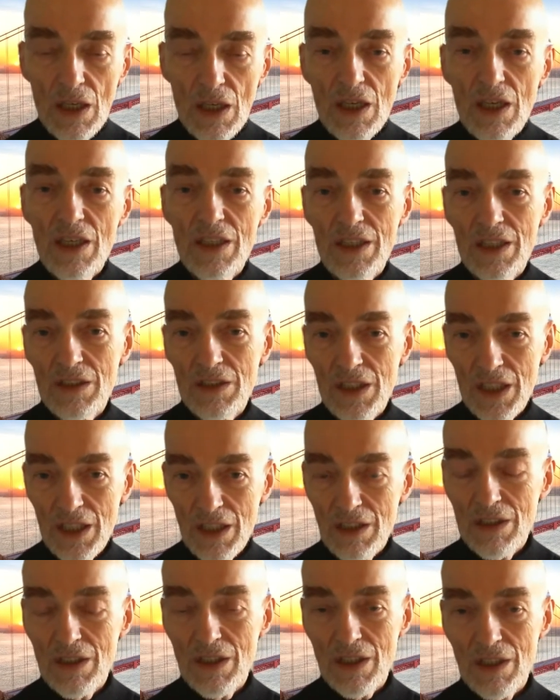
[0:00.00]
an
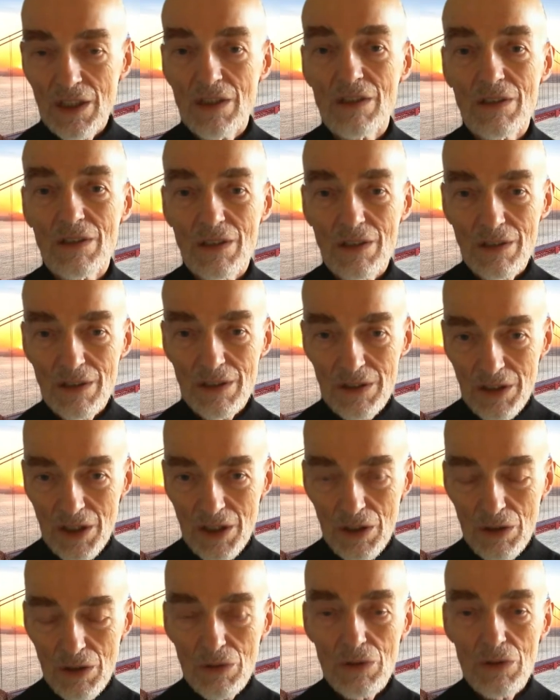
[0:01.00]
intending
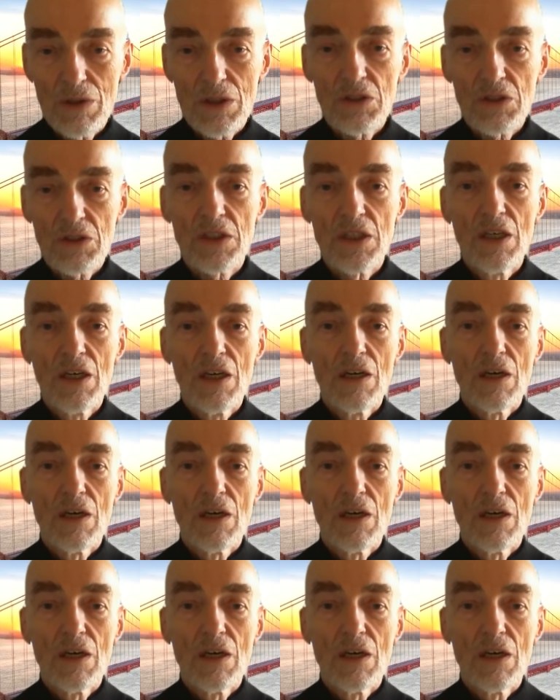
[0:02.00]
terrorist,